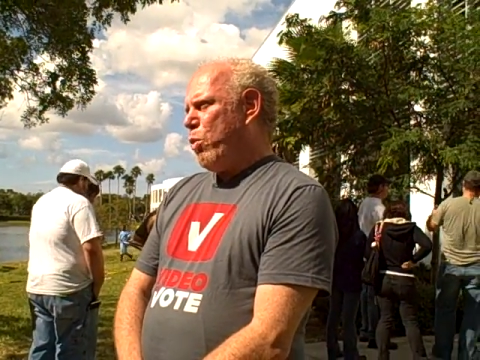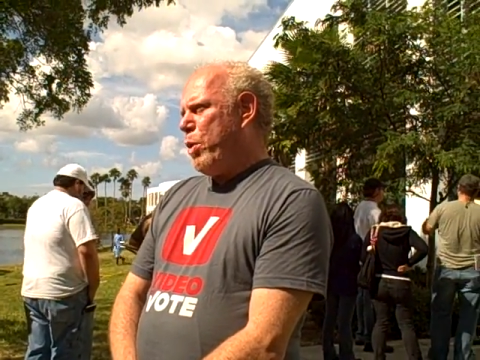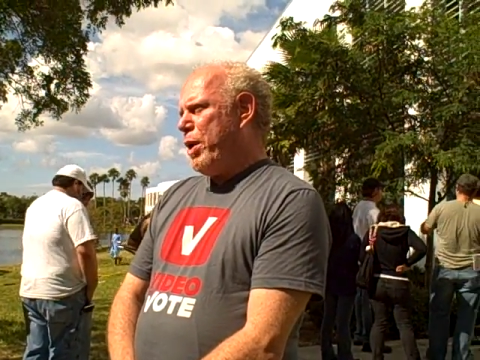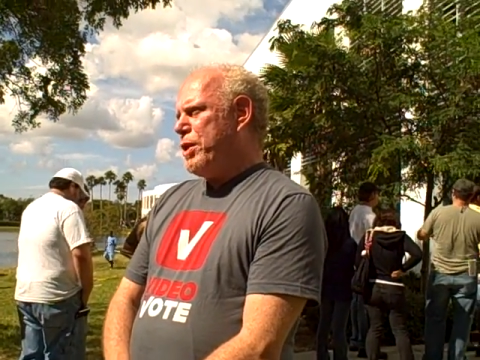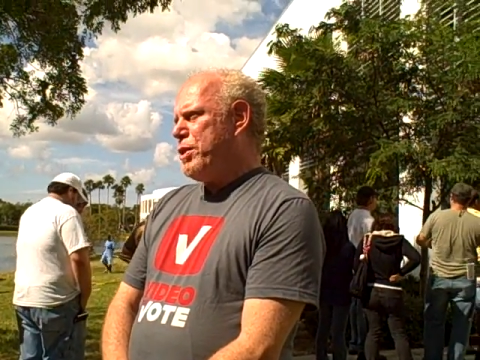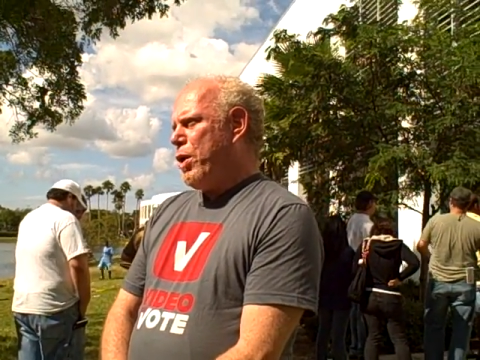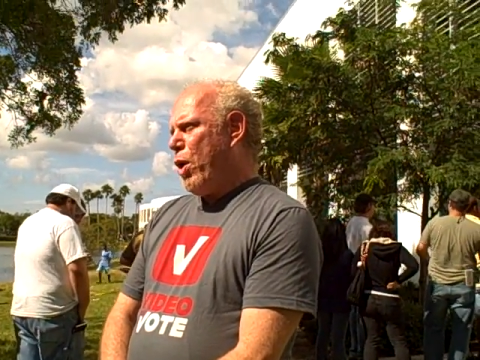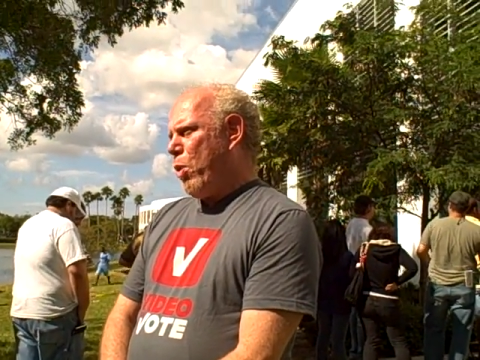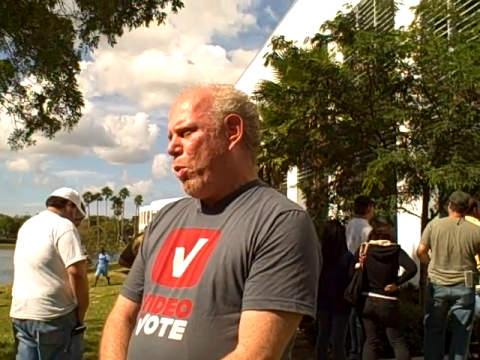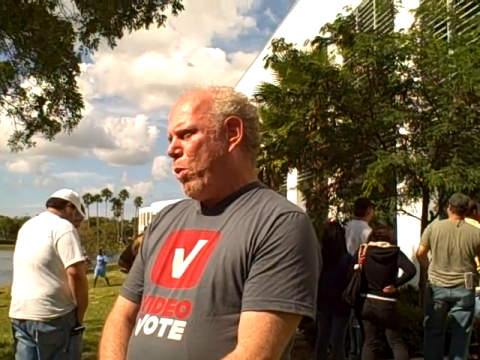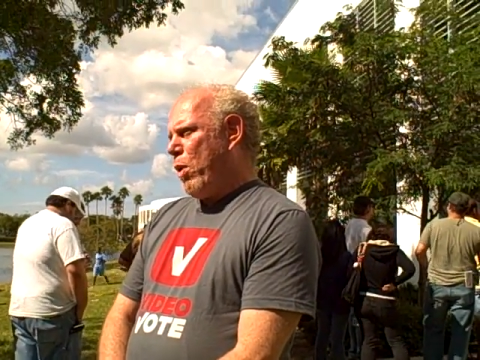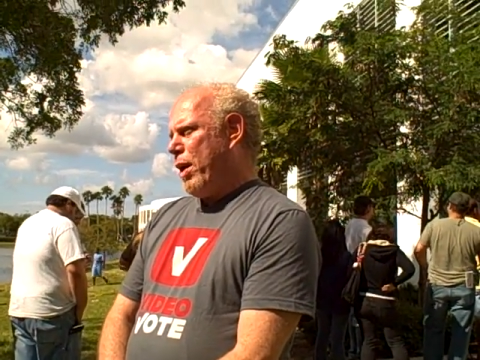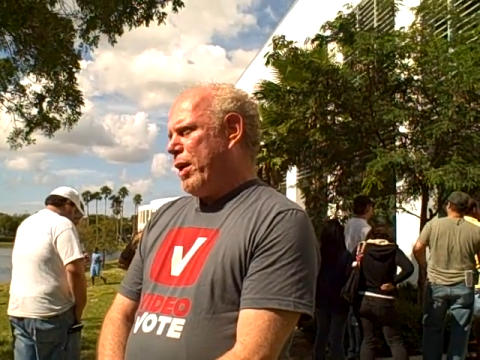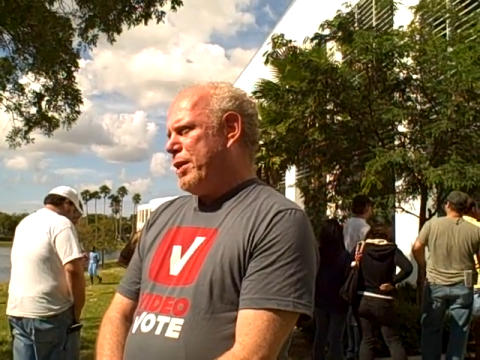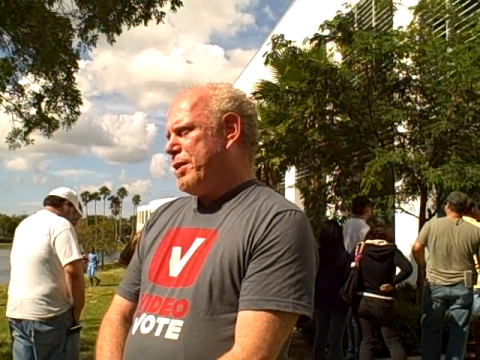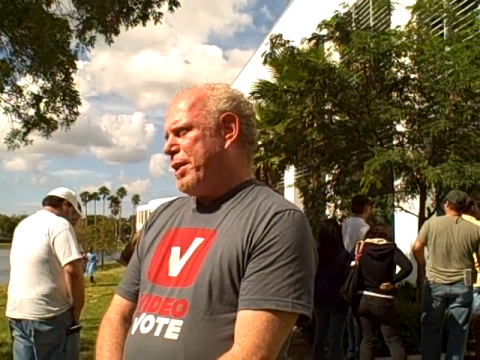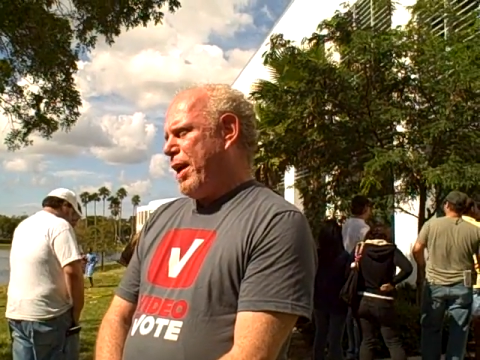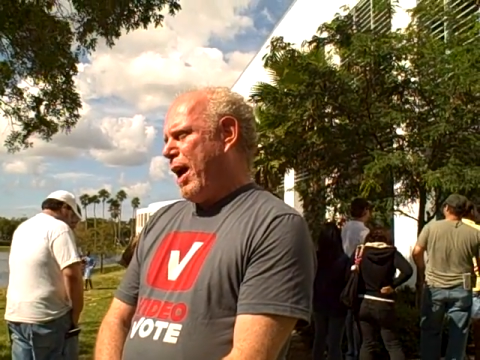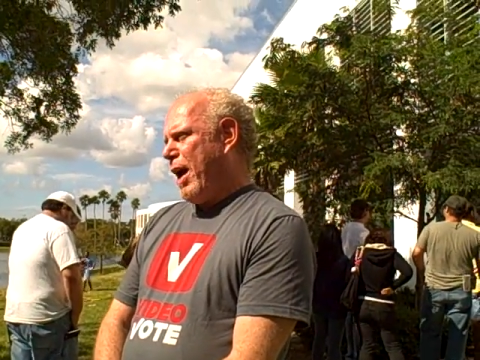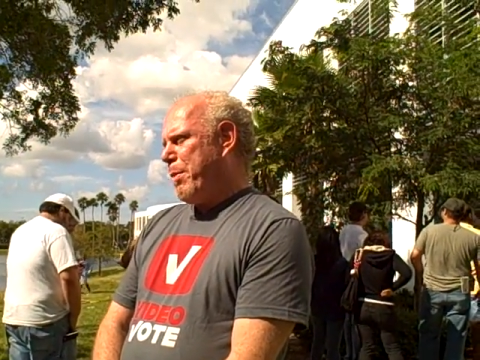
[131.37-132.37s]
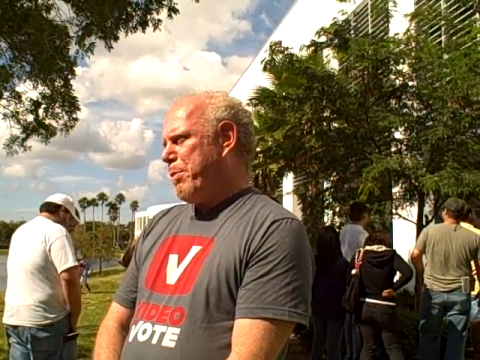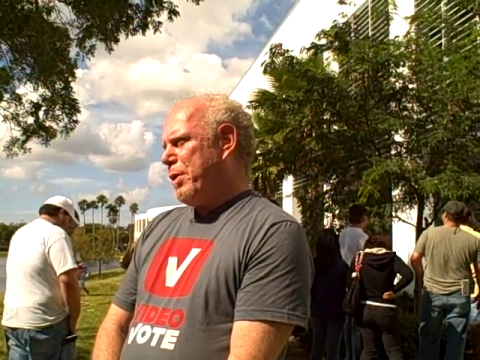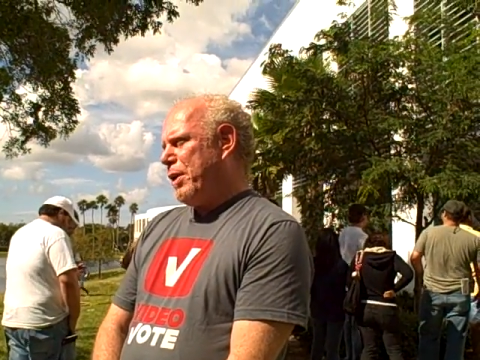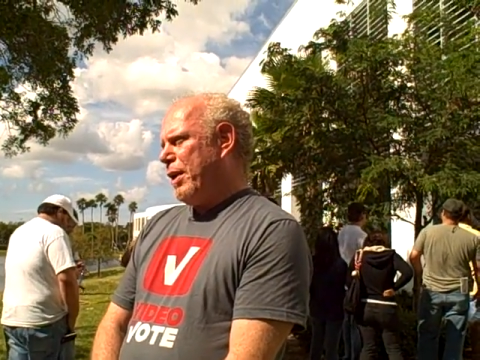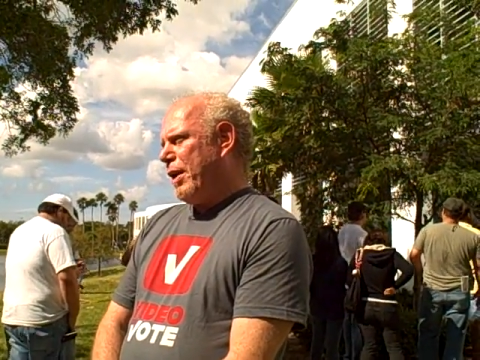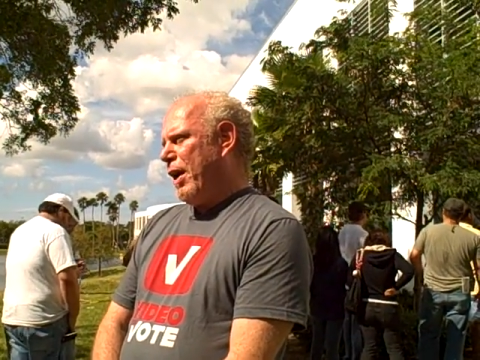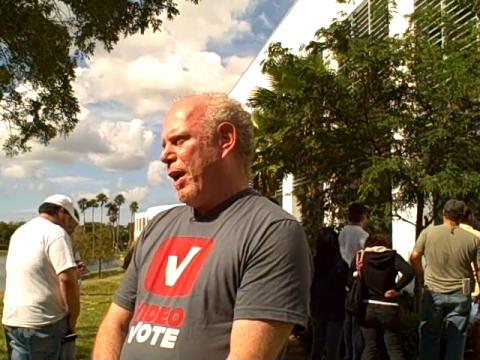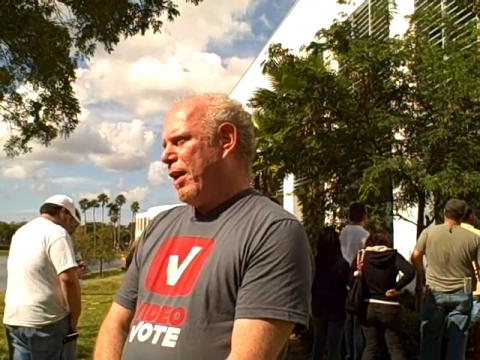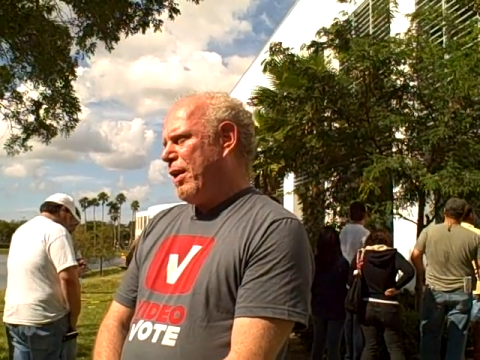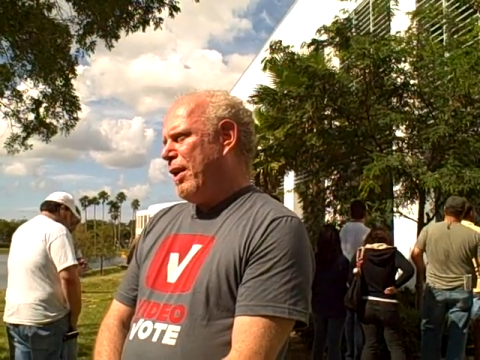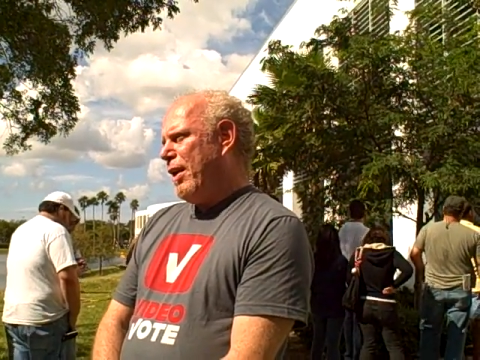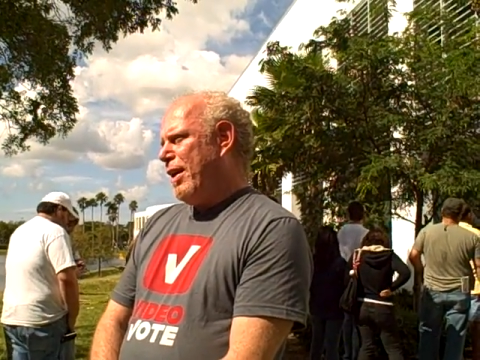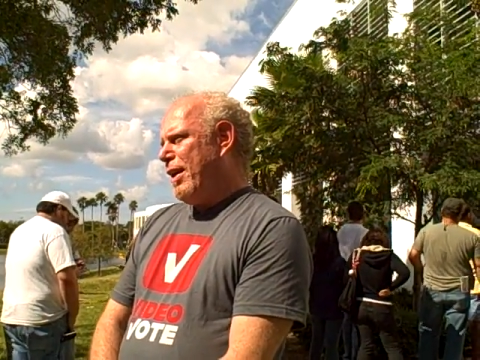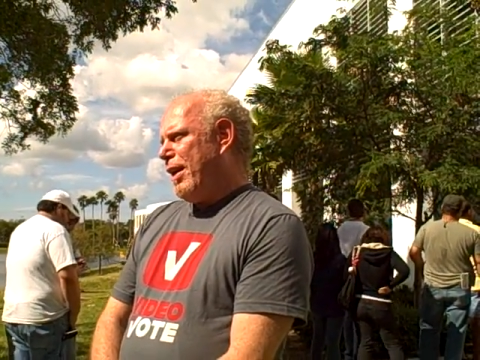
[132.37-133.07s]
We don't want it to happen again.